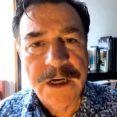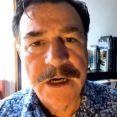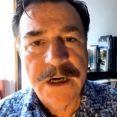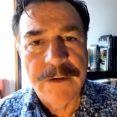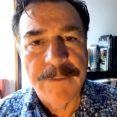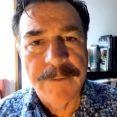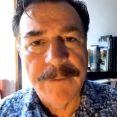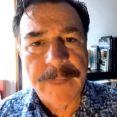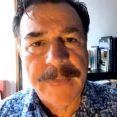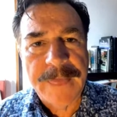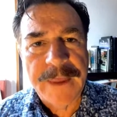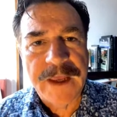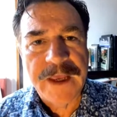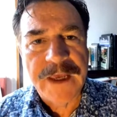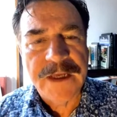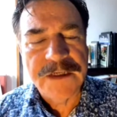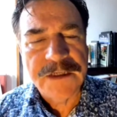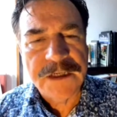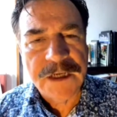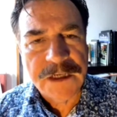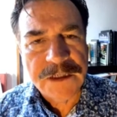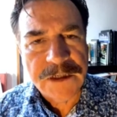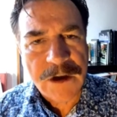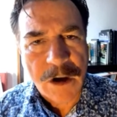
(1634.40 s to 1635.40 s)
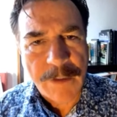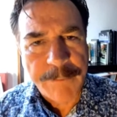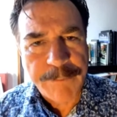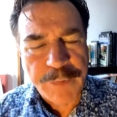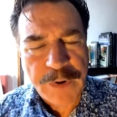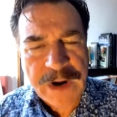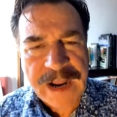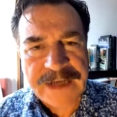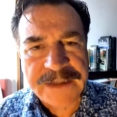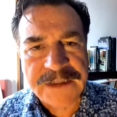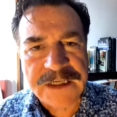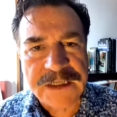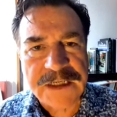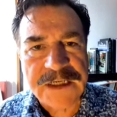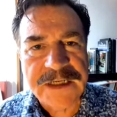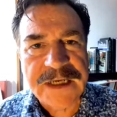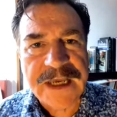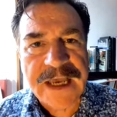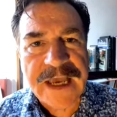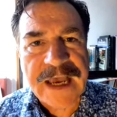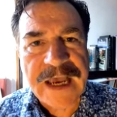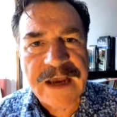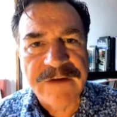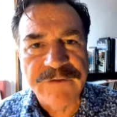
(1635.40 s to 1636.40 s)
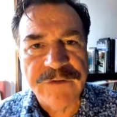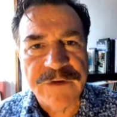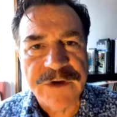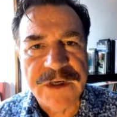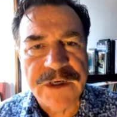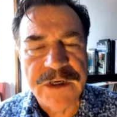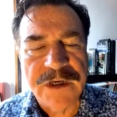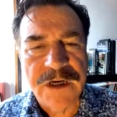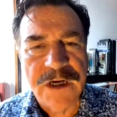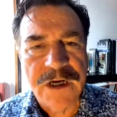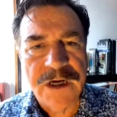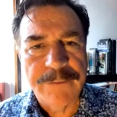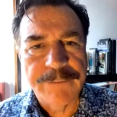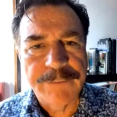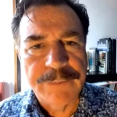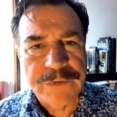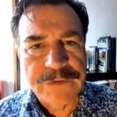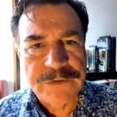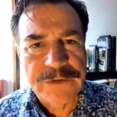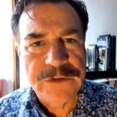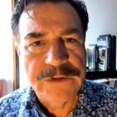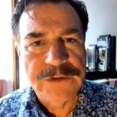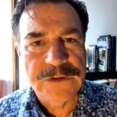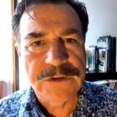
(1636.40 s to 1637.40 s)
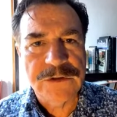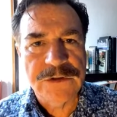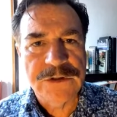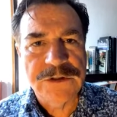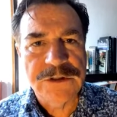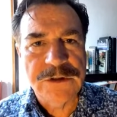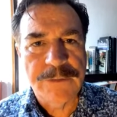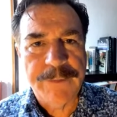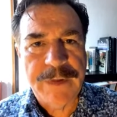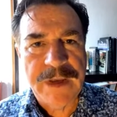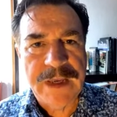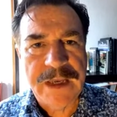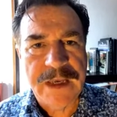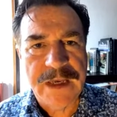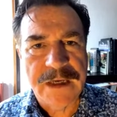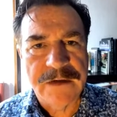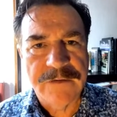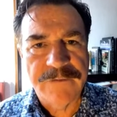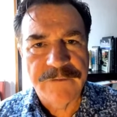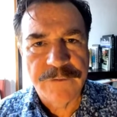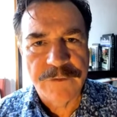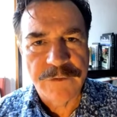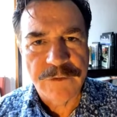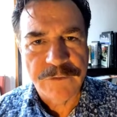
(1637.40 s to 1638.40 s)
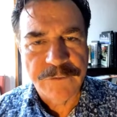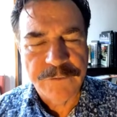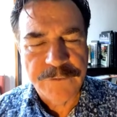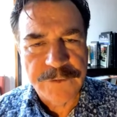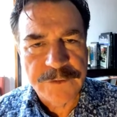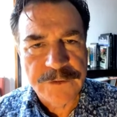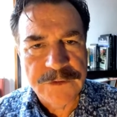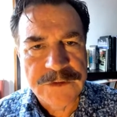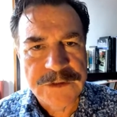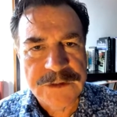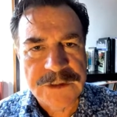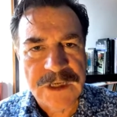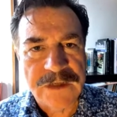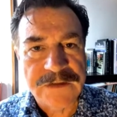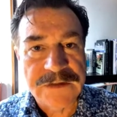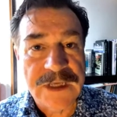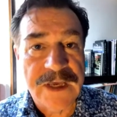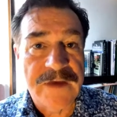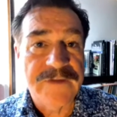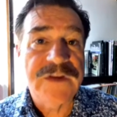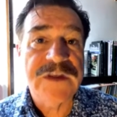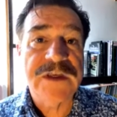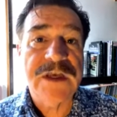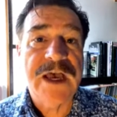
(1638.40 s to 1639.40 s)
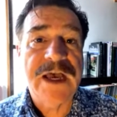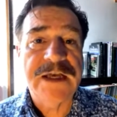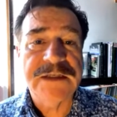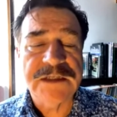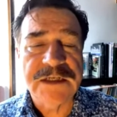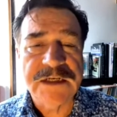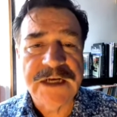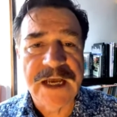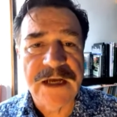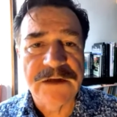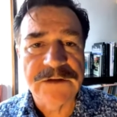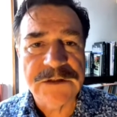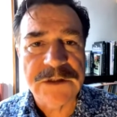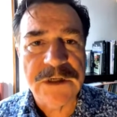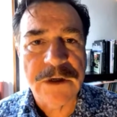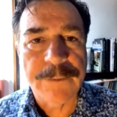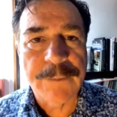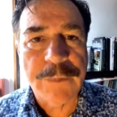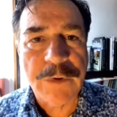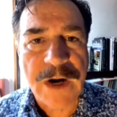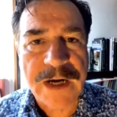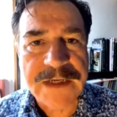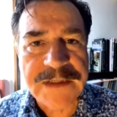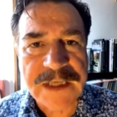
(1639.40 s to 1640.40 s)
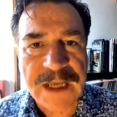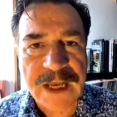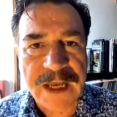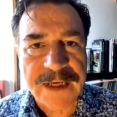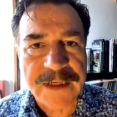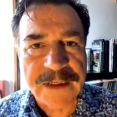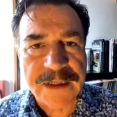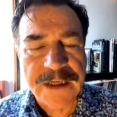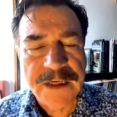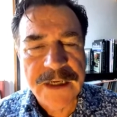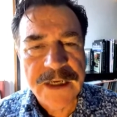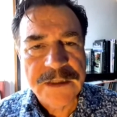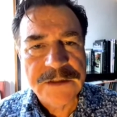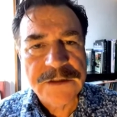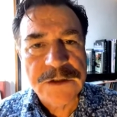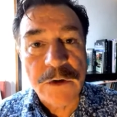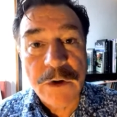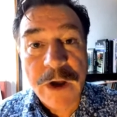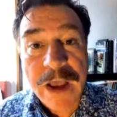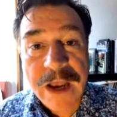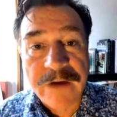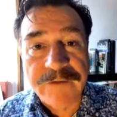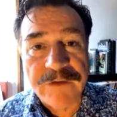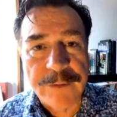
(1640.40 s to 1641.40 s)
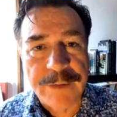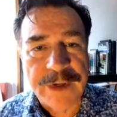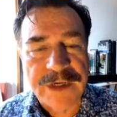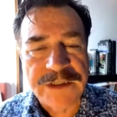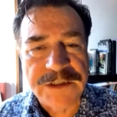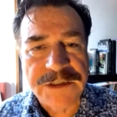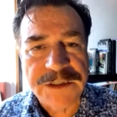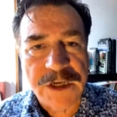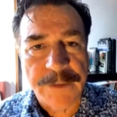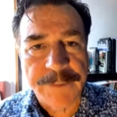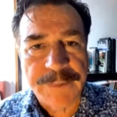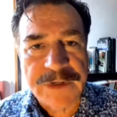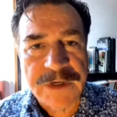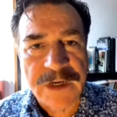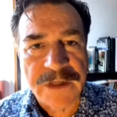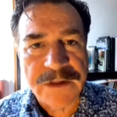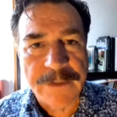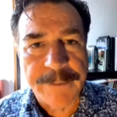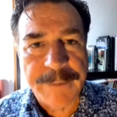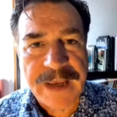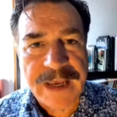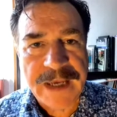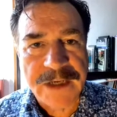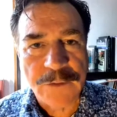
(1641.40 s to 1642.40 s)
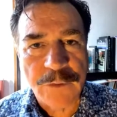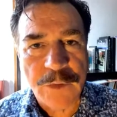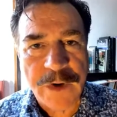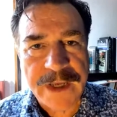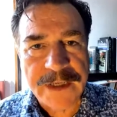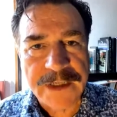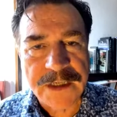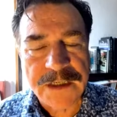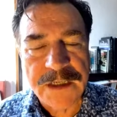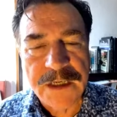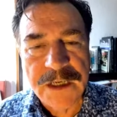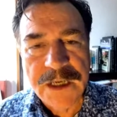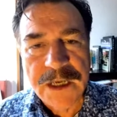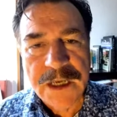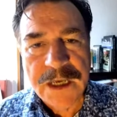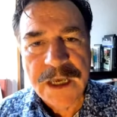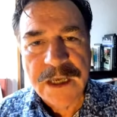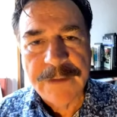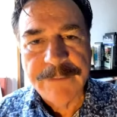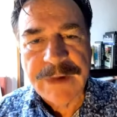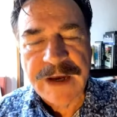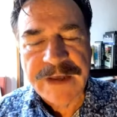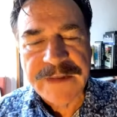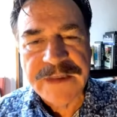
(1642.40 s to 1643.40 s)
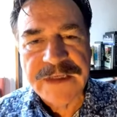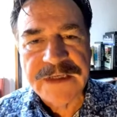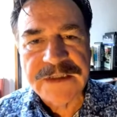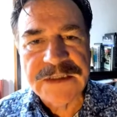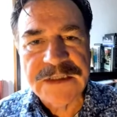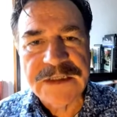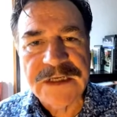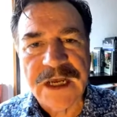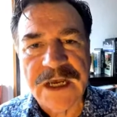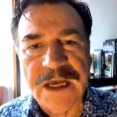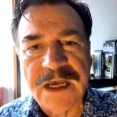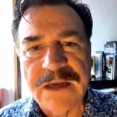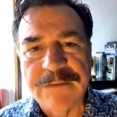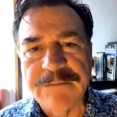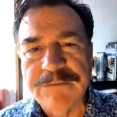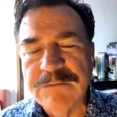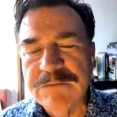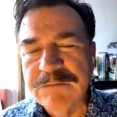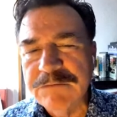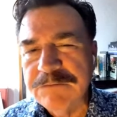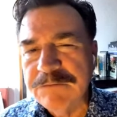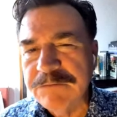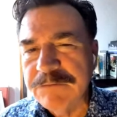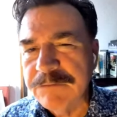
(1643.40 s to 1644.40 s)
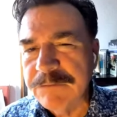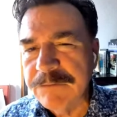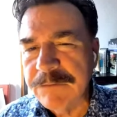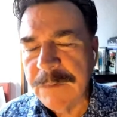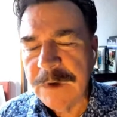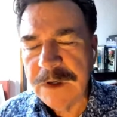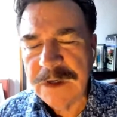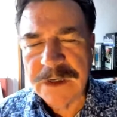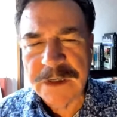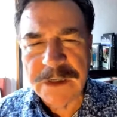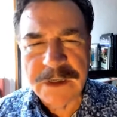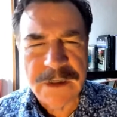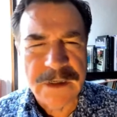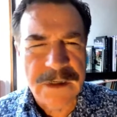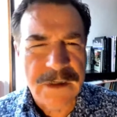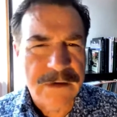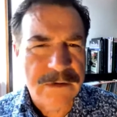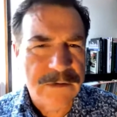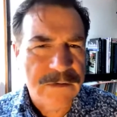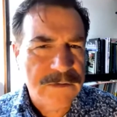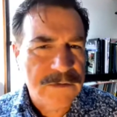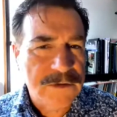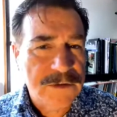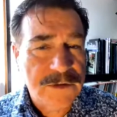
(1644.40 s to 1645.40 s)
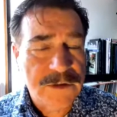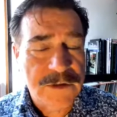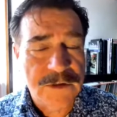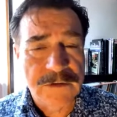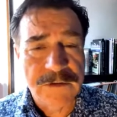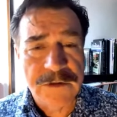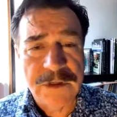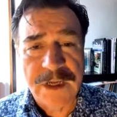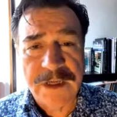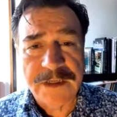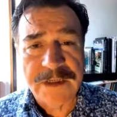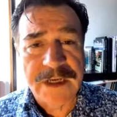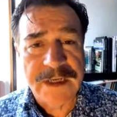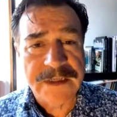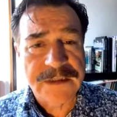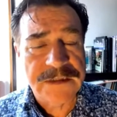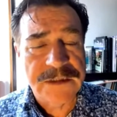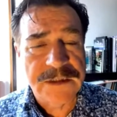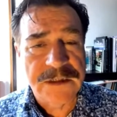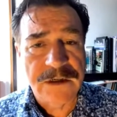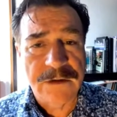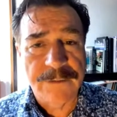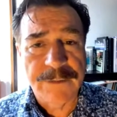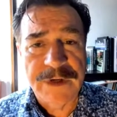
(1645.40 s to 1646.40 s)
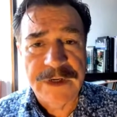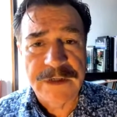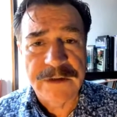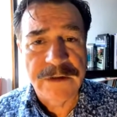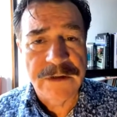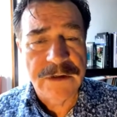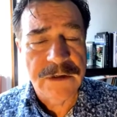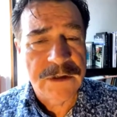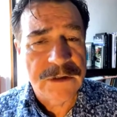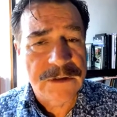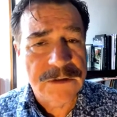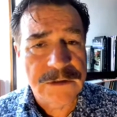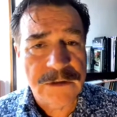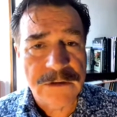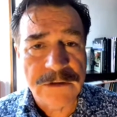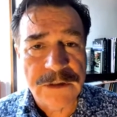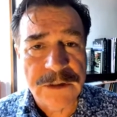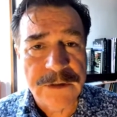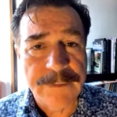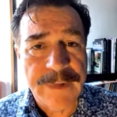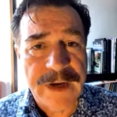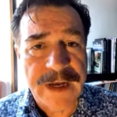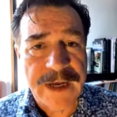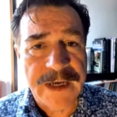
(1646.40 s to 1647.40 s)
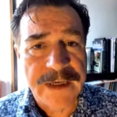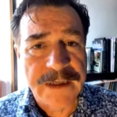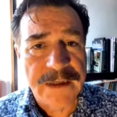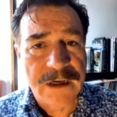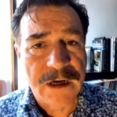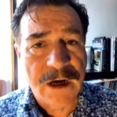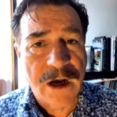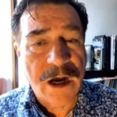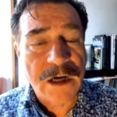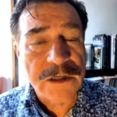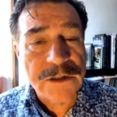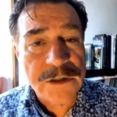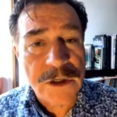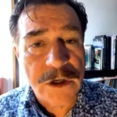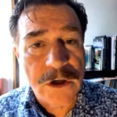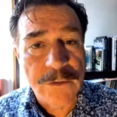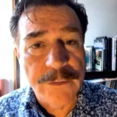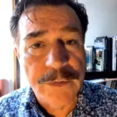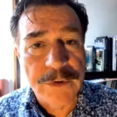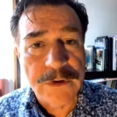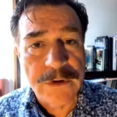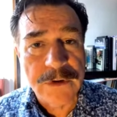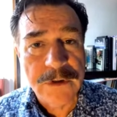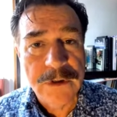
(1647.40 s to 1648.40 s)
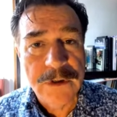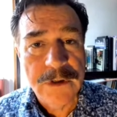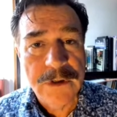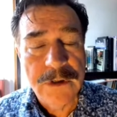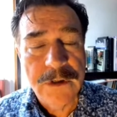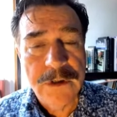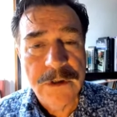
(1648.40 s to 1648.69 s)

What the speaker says: And practically every producer in Japan for foodstuffs has announced a price hike. So everybody's jumping on the bandwagon. And by this time, not next year, but certainly by October,